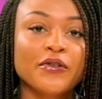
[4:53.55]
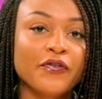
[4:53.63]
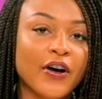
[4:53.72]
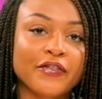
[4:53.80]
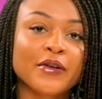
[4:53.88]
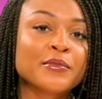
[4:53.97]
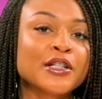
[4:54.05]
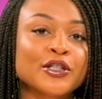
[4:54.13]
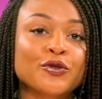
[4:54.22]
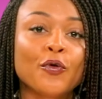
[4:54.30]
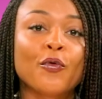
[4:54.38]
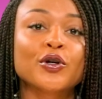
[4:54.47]
In fact,
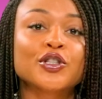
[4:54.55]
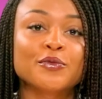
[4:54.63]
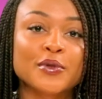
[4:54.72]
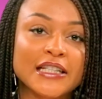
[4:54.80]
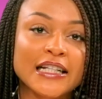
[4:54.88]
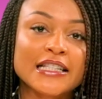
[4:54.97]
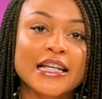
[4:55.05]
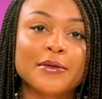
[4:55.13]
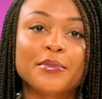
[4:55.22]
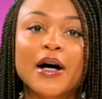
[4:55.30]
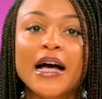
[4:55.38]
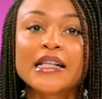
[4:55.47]
feminists don't want to be
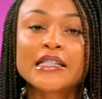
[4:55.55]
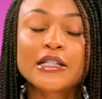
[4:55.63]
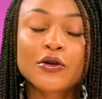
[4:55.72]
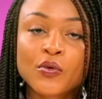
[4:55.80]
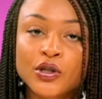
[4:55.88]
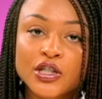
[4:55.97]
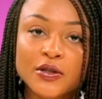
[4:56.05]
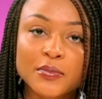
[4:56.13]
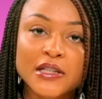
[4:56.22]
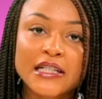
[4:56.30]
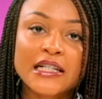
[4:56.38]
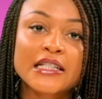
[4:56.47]
dated, but I still want to
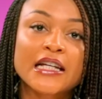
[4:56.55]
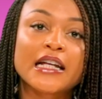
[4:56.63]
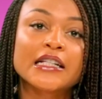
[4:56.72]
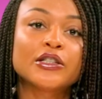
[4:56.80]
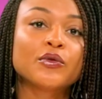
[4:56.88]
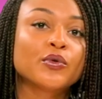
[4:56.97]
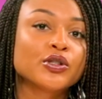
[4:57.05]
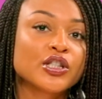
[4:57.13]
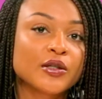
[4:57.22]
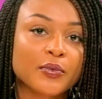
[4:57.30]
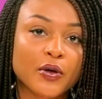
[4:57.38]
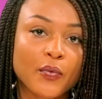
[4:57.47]
be dated. I still want
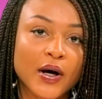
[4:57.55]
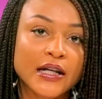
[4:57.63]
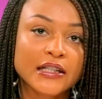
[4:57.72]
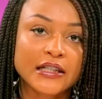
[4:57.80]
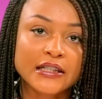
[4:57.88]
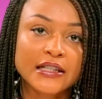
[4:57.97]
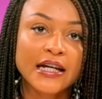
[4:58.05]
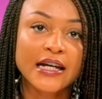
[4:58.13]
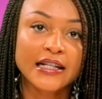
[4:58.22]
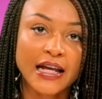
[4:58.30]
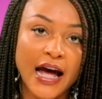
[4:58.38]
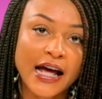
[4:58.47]
to be wined and
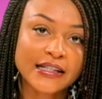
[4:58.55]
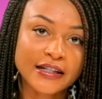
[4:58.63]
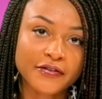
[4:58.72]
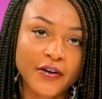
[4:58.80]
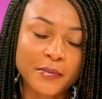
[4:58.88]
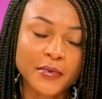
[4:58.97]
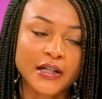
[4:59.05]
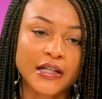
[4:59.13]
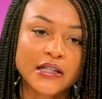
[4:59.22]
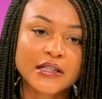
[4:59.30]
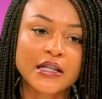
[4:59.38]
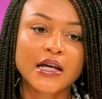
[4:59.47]
dined as a
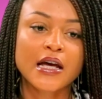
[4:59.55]
feminist.